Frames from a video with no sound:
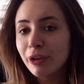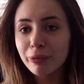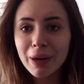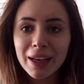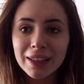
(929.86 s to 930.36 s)

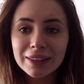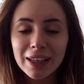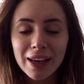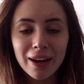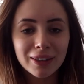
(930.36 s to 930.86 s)
great.
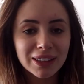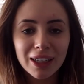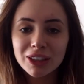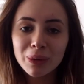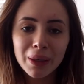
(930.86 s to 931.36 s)
And I was like,
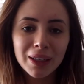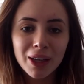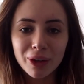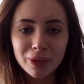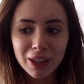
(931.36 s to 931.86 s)
I just want to
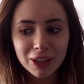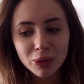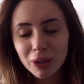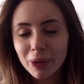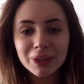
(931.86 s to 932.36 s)
know. Like, I just
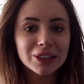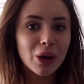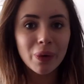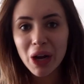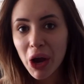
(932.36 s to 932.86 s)
want to know what's
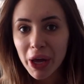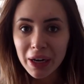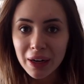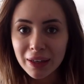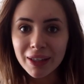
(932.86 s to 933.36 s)
going
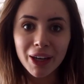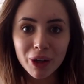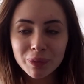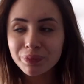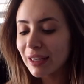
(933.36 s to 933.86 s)
on, you
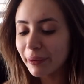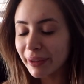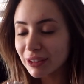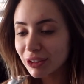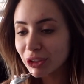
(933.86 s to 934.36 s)
know?
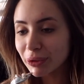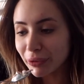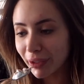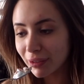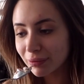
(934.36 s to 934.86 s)
Anyways, she was
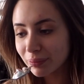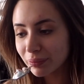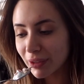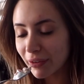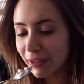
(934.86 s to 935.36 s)
right.
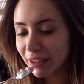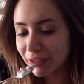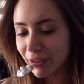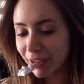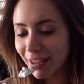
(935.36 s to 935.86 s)
Everything is
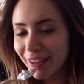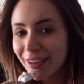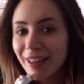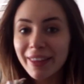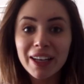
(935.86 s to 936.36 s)
fine.
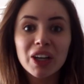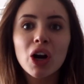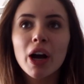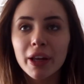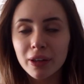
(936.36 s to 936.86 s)
Thank
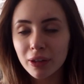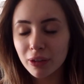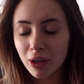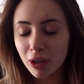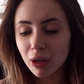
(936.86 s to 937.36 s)
God.
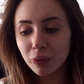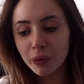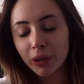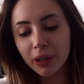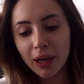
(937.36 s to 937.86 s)
Knock on
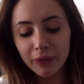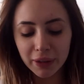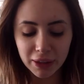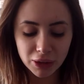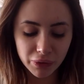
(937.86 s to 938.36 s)
wood.
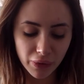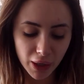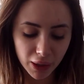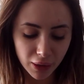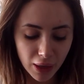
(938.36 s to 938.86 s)
Everything is
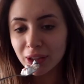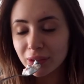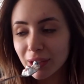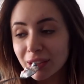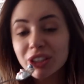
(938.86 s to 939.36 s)
fine.
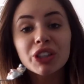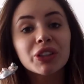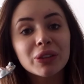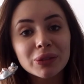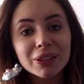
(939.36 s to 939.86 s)
Good. That's good
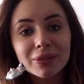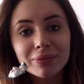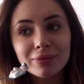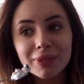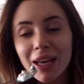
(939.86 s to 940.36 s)
news.
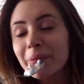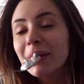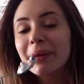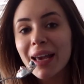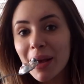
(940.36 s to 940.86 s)
That
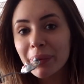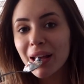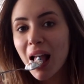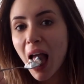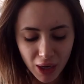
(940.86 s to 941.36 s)
made me
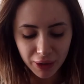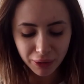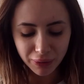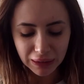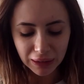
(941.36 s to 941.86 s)
happy. I
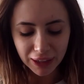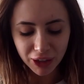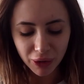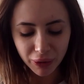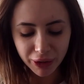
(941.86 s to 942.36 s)
don't really
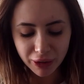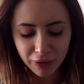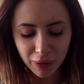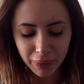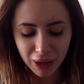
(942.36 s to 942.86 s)
like yogurt,
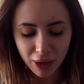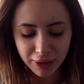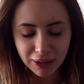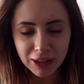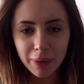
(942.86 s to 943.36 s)
if I'm being
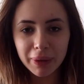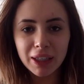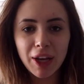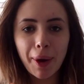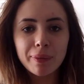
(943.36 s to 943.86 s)
honest. I'm
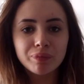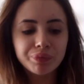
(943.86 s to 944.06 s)
eating